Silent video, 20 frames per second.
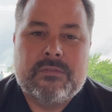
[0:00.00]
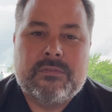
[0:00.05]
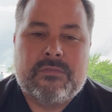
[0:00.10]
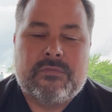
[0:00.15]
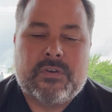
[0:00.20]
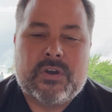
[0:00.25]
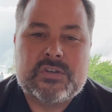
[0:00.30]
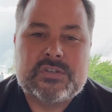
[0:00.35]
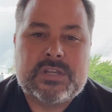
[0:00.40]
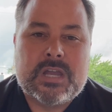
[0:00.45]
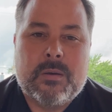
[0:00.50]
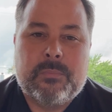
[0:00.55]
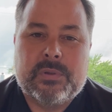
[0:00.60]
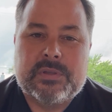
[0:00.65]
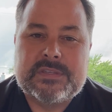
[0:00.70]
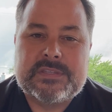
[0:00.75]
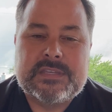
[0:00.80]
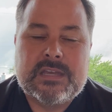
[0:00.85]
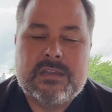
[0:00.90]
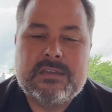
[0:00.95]
First
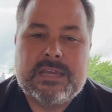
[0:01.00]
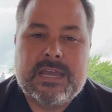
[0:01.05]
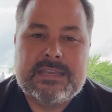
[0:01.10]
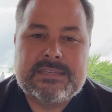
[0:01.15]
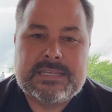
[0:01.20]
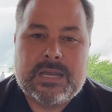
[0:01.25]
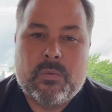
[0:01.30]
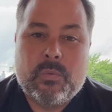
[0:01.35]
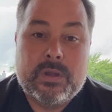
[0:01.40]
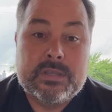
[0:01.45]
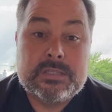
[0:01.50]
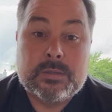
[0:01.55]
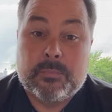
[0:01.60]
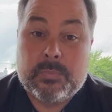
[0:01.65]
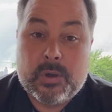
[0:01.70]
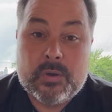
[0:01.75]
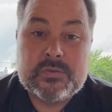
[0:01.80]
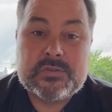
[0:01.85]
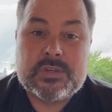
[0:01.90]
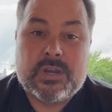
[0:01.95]
couple of Sundays I went to
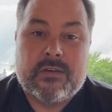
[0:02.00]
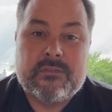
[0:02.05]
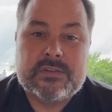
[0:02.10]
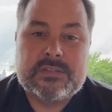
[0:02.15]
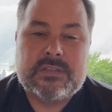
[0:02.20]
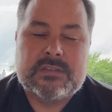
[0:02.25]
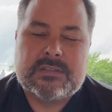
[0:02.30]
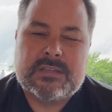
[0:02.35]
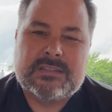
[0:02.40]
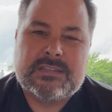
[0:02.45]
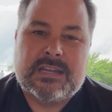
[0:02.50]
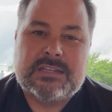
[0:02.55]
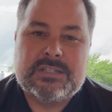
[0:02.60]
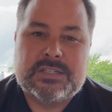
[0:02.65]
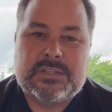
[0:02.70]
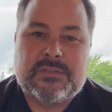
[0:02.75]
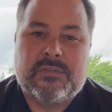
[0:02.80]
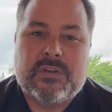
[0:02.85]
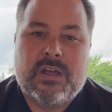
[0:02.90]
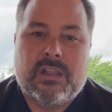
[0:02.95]
both services because I
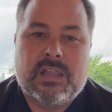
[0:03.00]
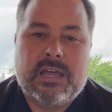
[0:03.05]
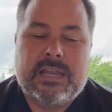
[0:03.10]
just felt